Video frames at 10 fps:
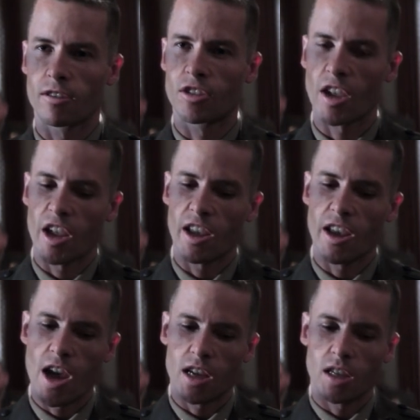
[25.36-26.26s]
as saying
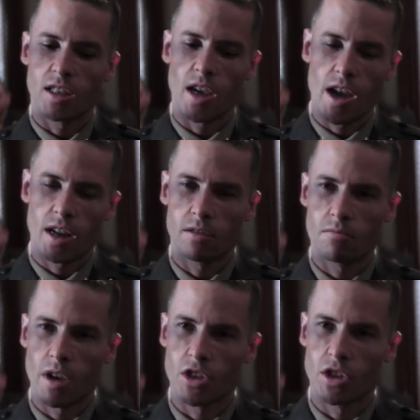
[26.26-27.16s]
he hesitated
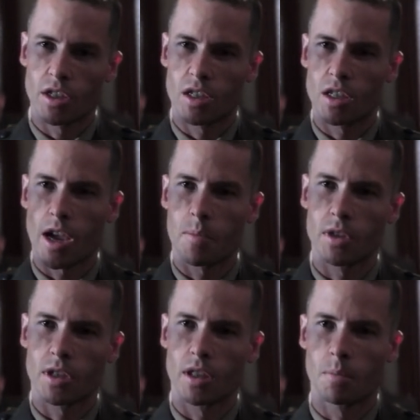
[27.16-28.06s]
and mentioned the
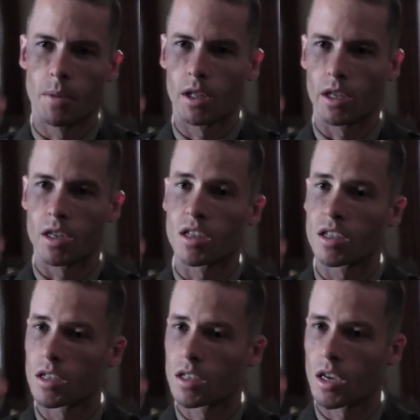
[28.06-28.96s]
snipers in the buildings. Is his